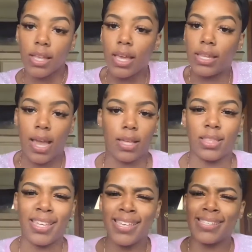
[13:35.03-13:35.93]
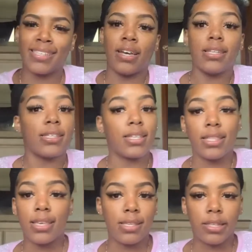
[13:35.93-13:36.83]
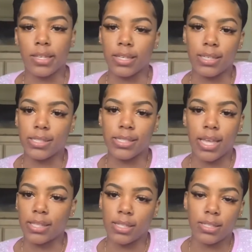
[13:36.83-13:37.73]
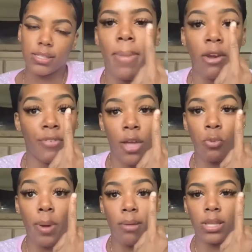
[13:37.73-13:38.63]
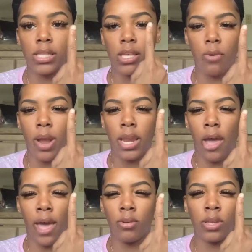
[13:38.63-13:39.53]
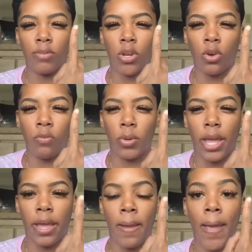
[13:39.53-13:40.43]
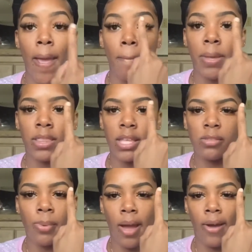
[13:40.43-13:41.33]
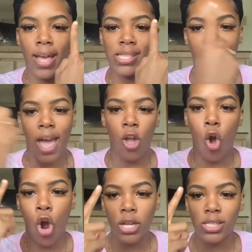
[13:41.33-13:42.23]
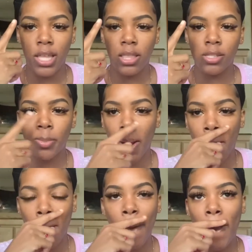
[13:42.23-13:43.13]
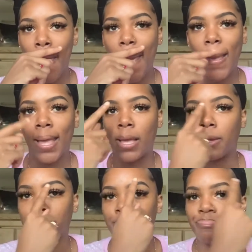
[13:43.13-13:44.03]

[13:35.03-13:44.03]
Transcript: Like these, honestly, these look good just like this. Matter of fact, you probably can tell right now. I don't even know if you can, but this brow has a higher arch than this brow, and